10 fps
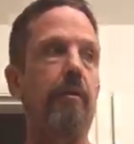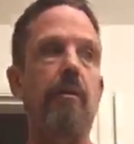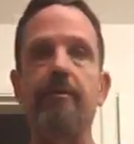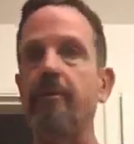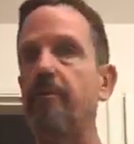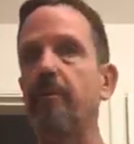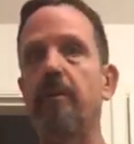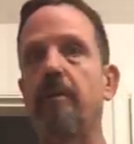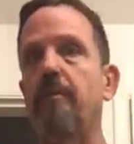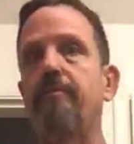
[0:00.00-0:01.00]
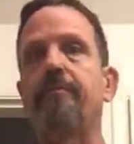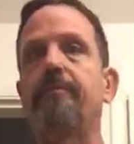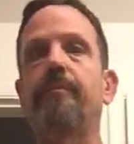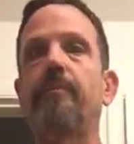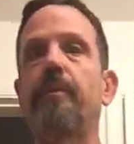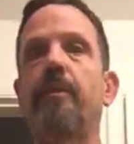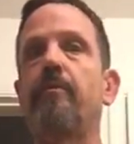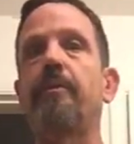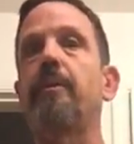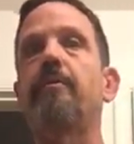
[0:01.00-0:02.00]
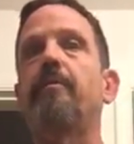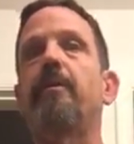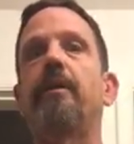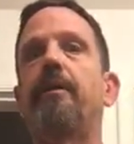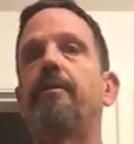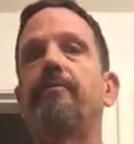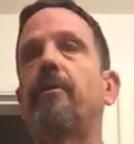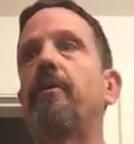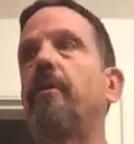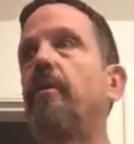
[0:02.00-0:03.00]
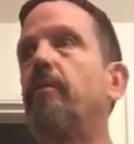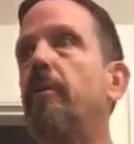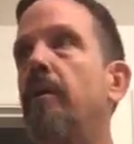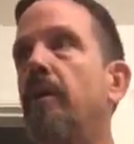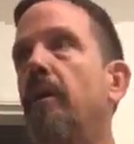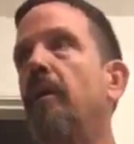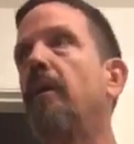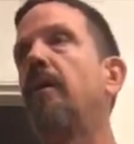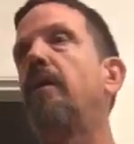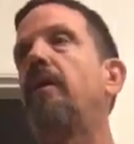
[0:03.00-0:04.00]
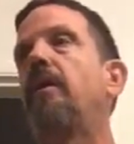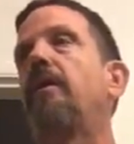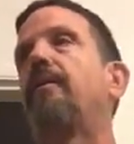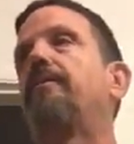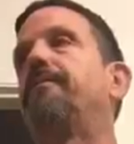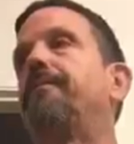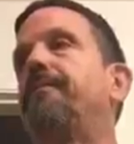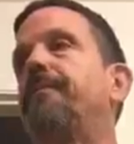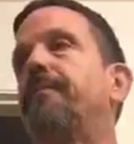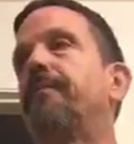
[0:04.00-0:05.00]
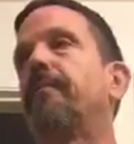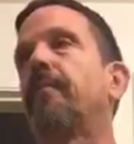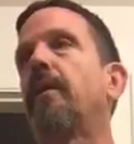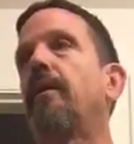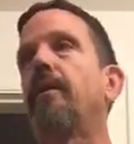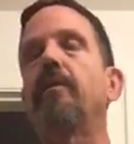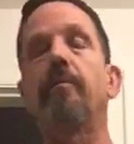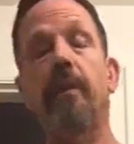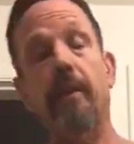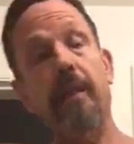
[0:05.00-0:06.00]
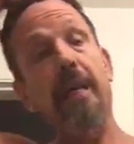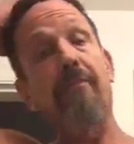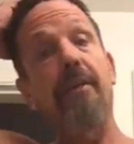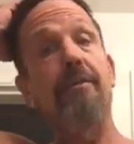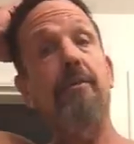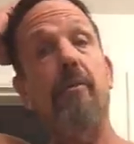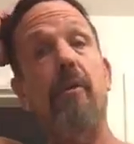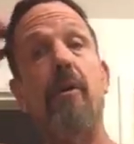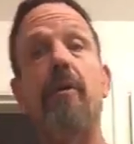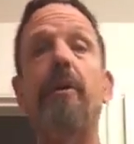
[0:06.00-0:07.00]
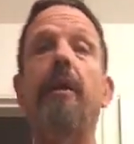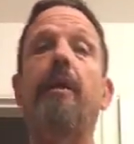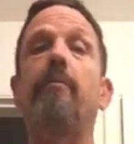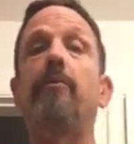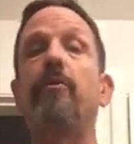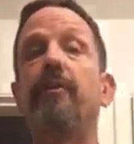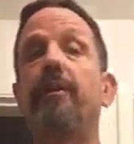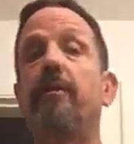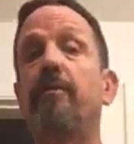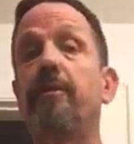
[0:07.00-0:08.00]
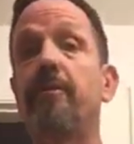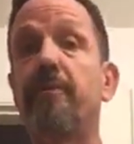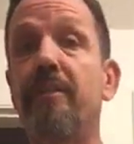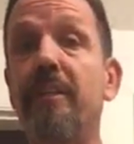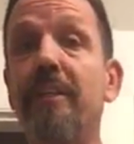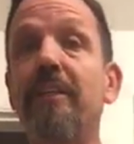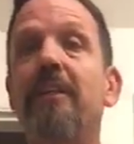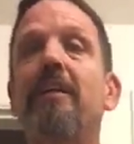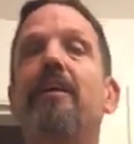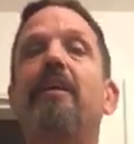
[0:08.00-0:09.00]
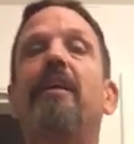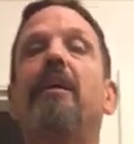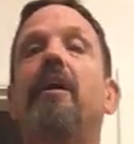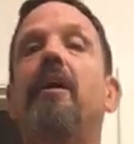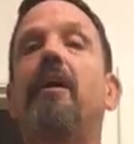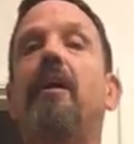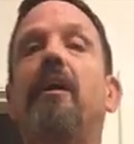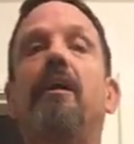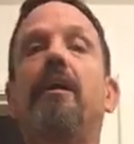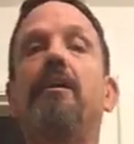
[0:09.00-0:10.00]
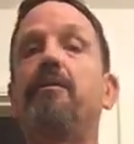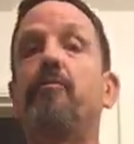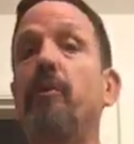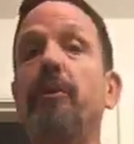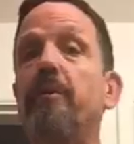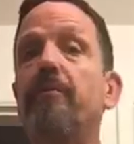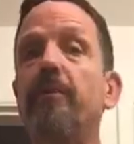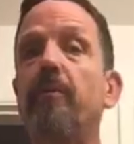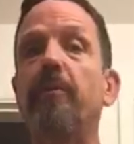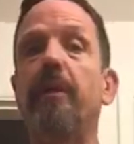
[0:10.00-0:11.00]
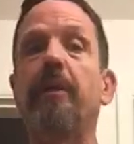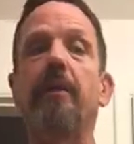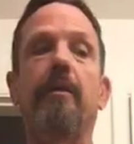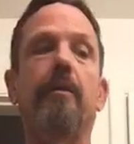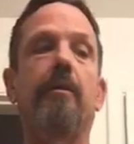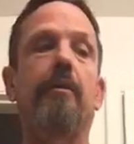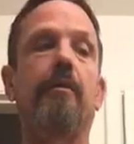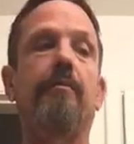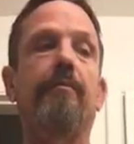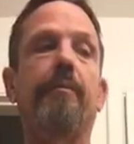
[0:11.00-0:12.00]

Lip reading: Also, another one coming to mind is Fargo. I could be laughing so hard at a movie that was so sick. Is brilliant filmmaking.